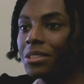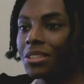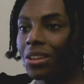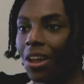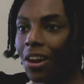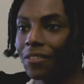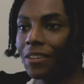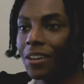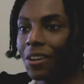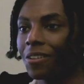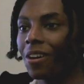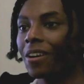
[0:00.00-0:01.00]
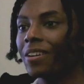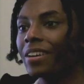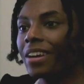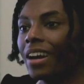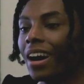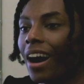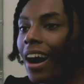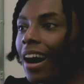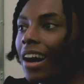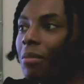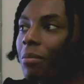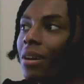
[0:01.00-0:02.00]
is Lafayette Herard.
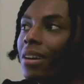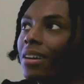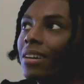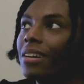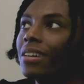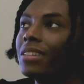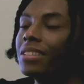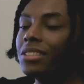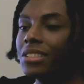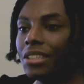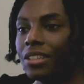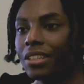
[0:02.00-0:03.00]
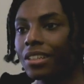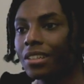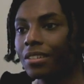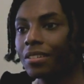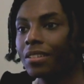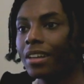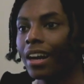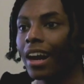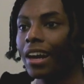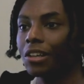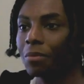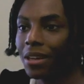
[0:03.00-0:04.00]
I'm a senior
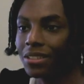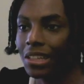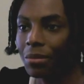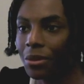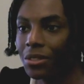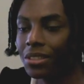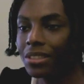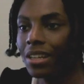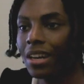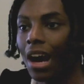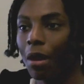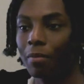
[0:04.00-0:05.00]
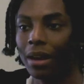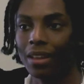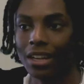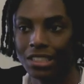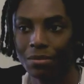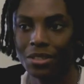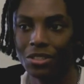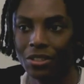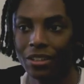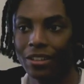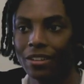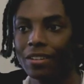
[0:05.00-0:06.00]
at UMass Amherst. I'm my last semester
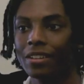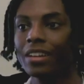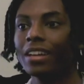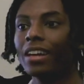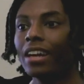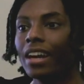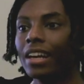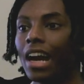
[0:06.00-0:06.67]
here, and